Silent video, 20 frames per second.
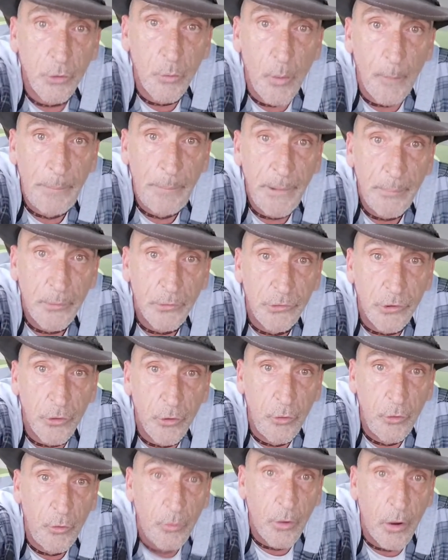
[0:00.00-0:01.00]
what people
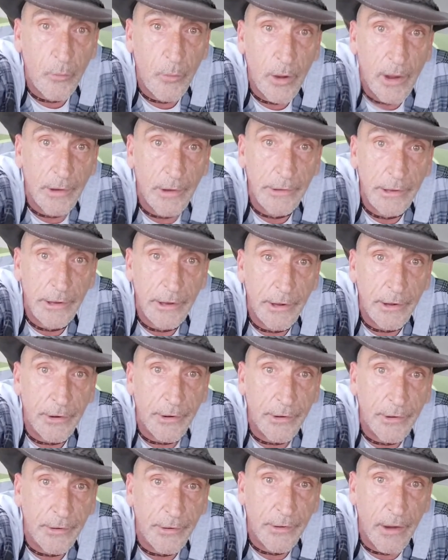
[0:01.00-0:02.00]
do around
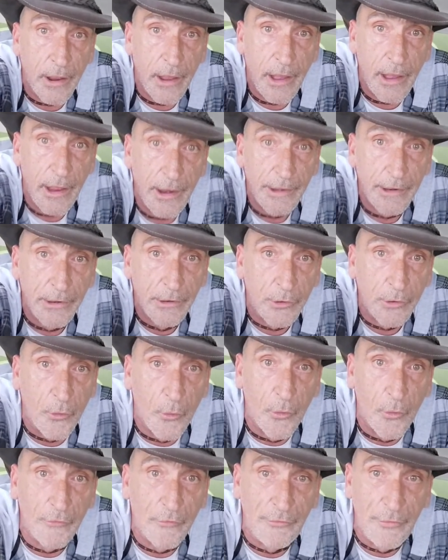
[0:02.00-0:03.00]
here, hide in the
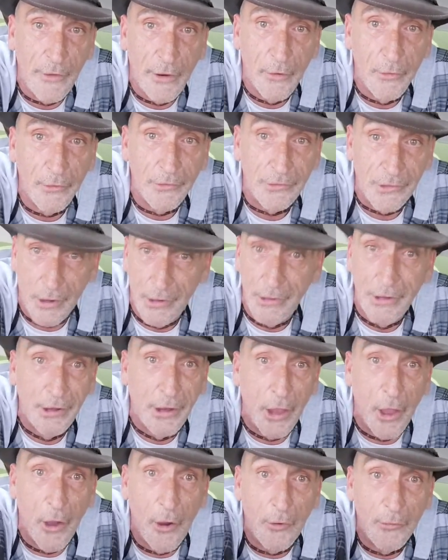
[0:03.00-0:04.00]
cornfields. There
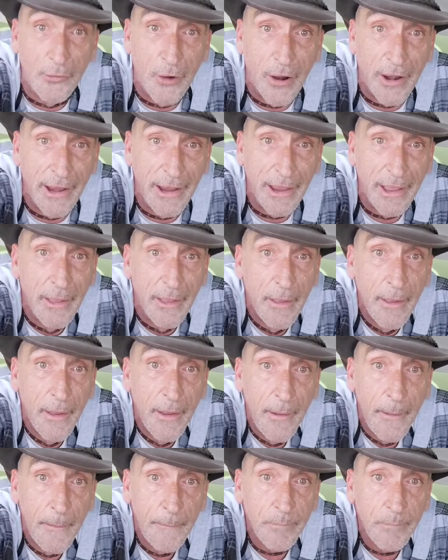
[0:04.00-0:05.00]
you go, right?
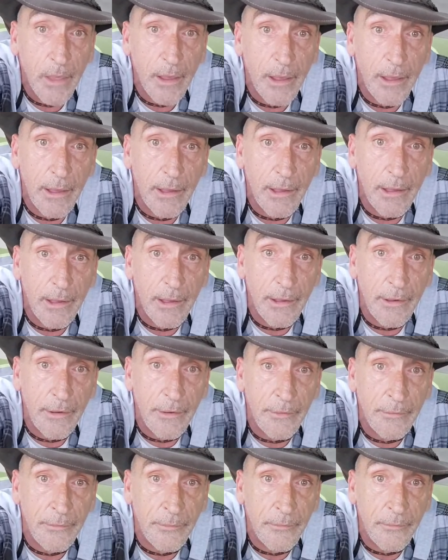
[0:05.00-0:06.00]

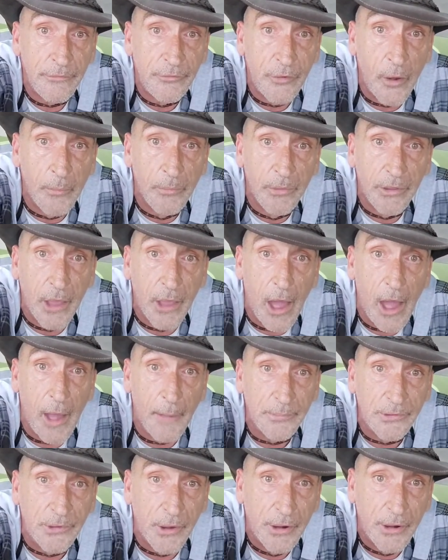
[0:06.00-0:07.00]
From the
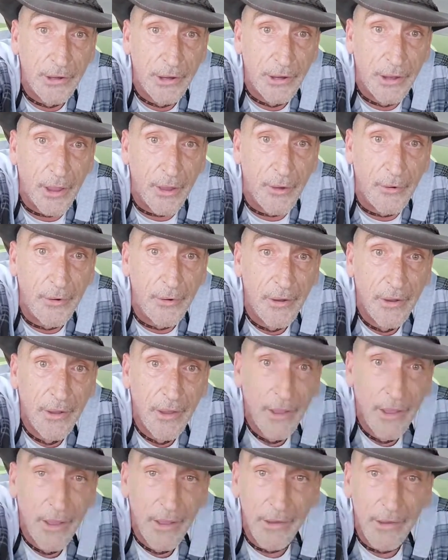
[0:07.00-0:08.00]
cops, there you go.
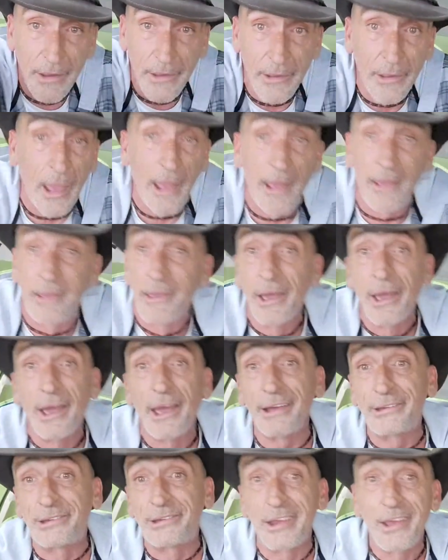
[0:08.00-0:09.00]

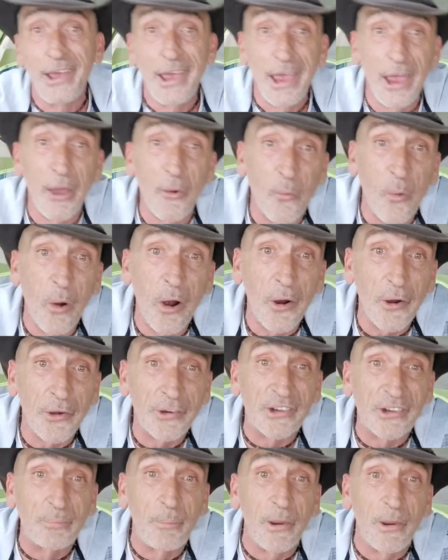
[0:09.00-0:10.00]
it
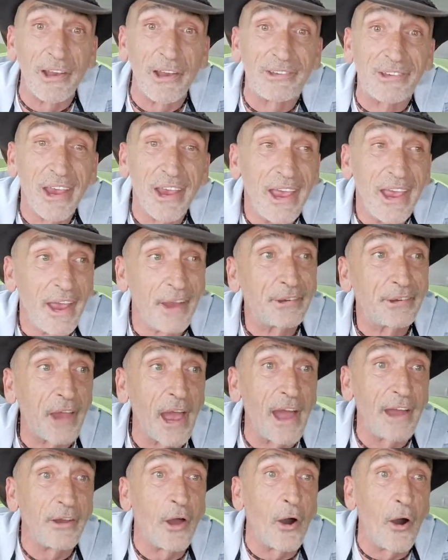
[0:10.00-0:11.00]
works, but it's
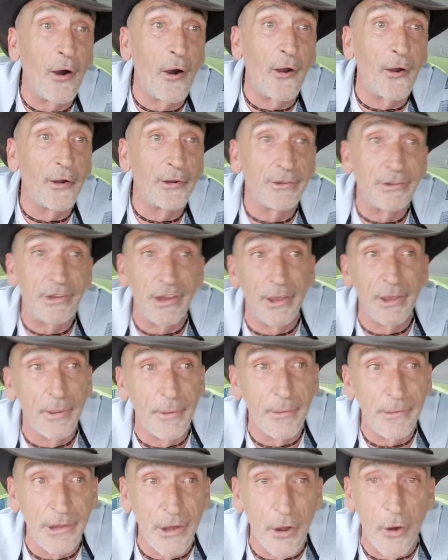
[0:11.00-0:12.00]
kind of hard
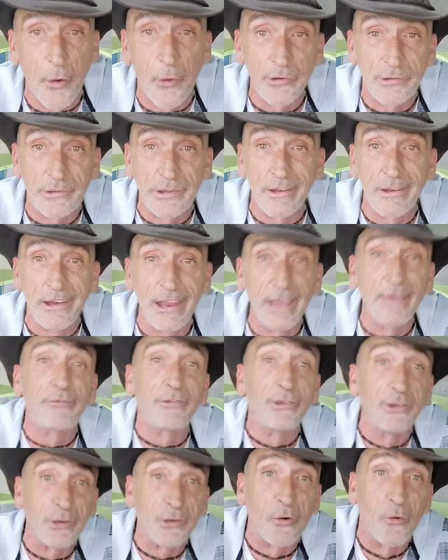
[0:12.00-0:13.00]
to to live
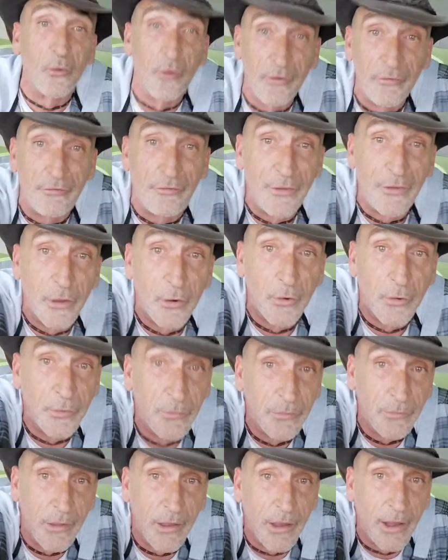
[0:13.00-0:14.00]
in the
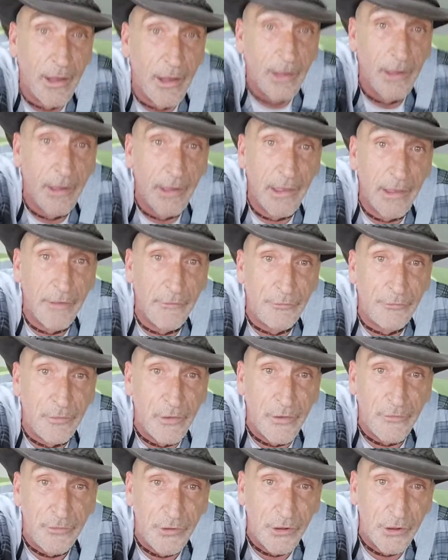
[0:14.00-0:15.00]
cornfield
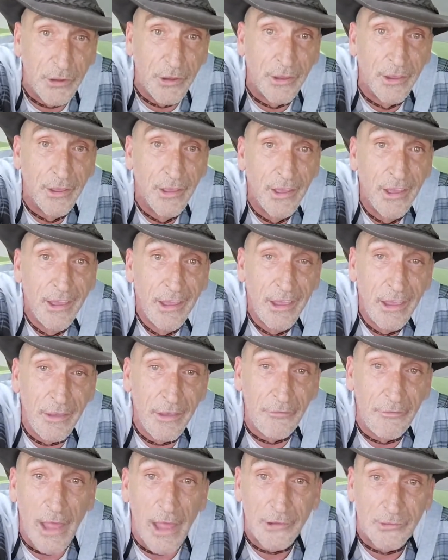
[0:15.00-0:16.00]

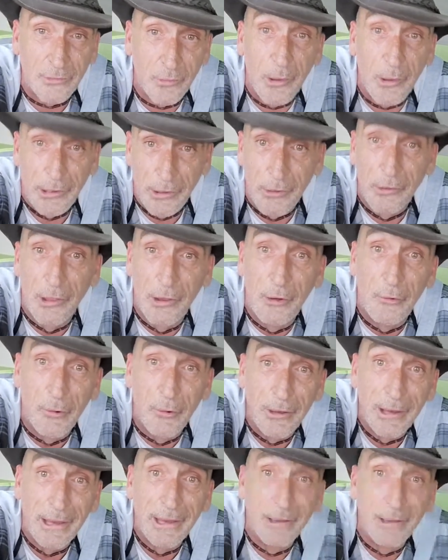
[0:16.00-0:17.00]
if that's right. You're
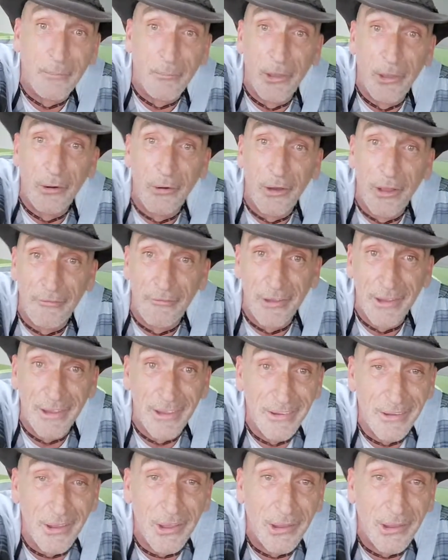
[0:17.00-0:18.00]
literally in the middle of it.
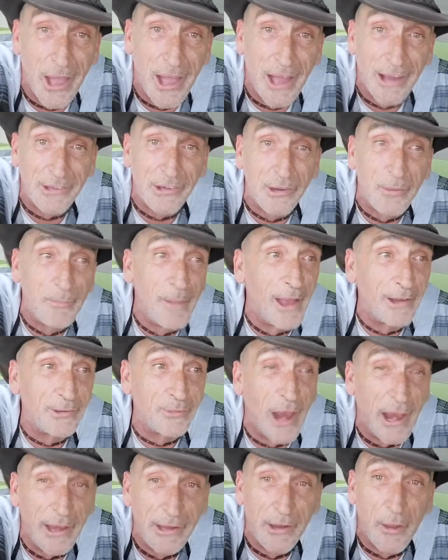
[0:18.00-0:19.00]
Good God, you
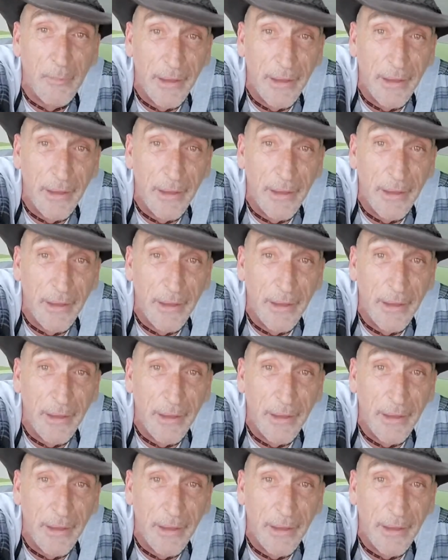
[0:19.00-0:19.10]
imagine how you gonna